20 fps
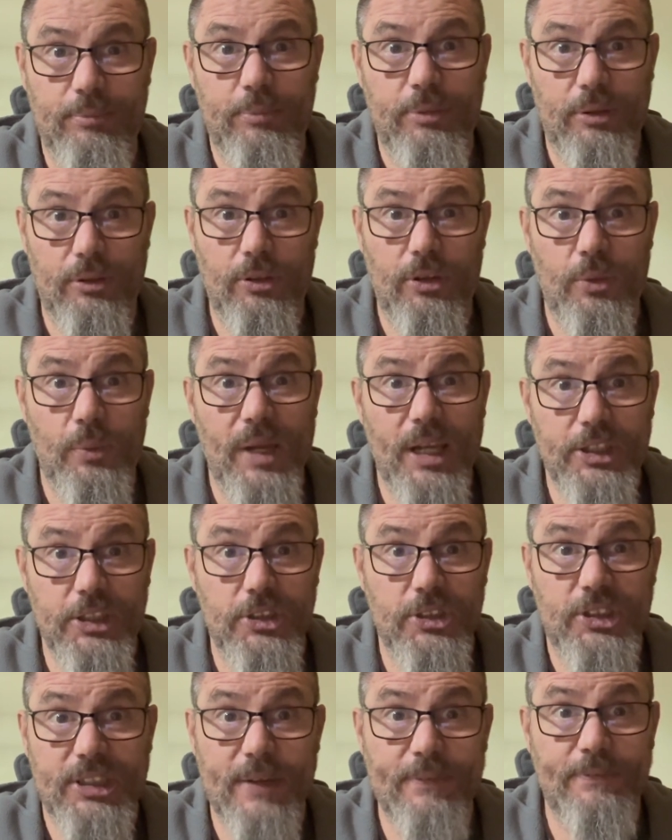Otherwise, you
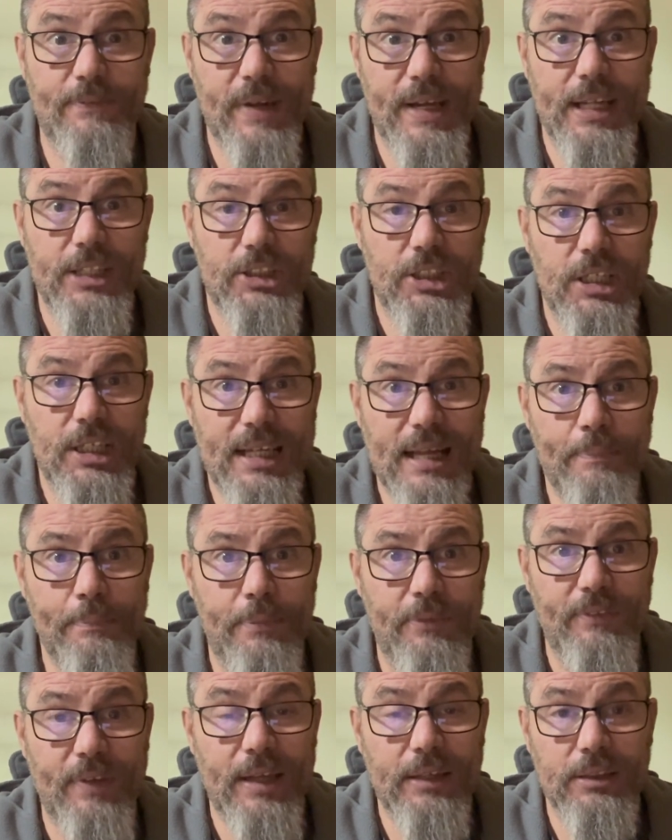just set fire to your
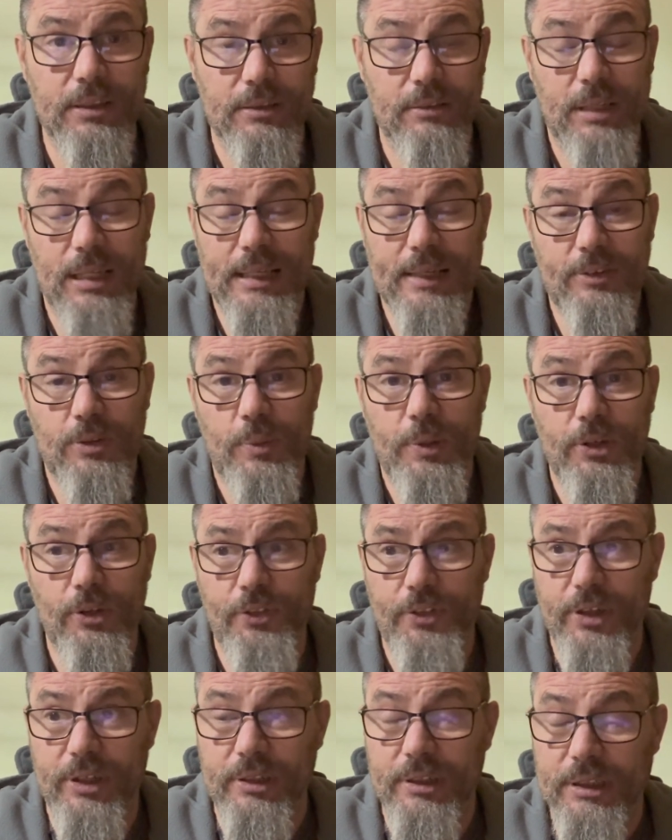camper van and you'll end up with
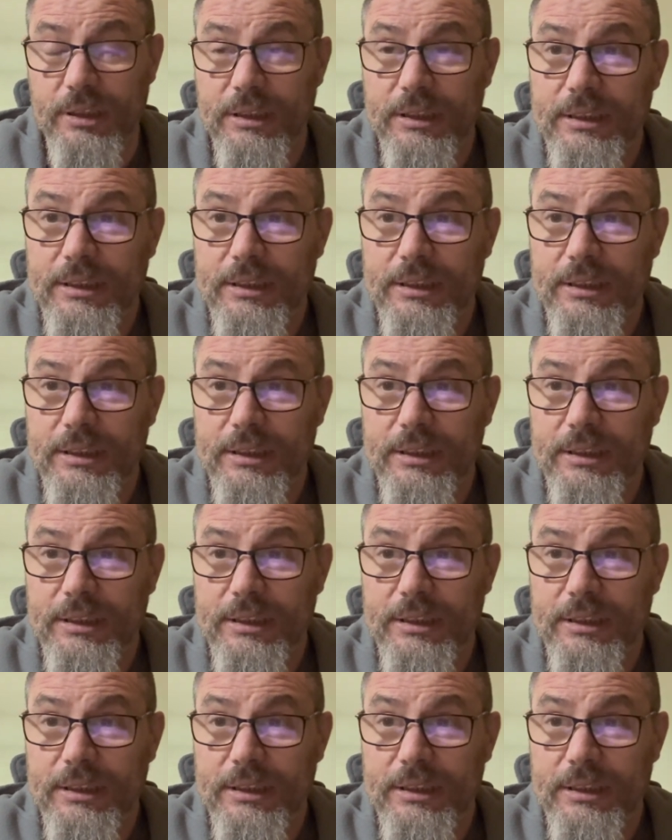nothing.